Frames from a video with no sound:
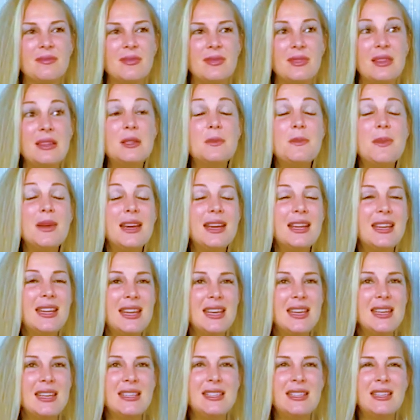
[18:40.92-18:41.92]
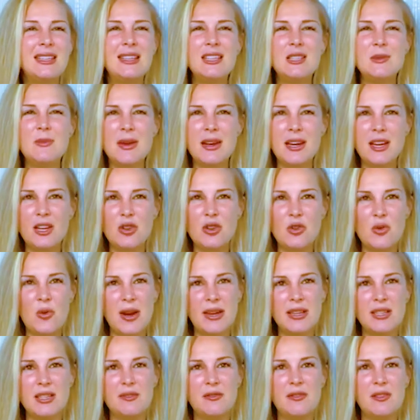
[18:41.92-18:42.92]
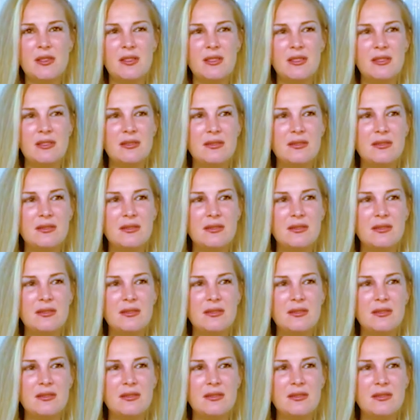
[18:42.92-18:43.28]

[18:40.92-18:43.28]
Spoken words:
Let's make it easy. Let's make it graceful.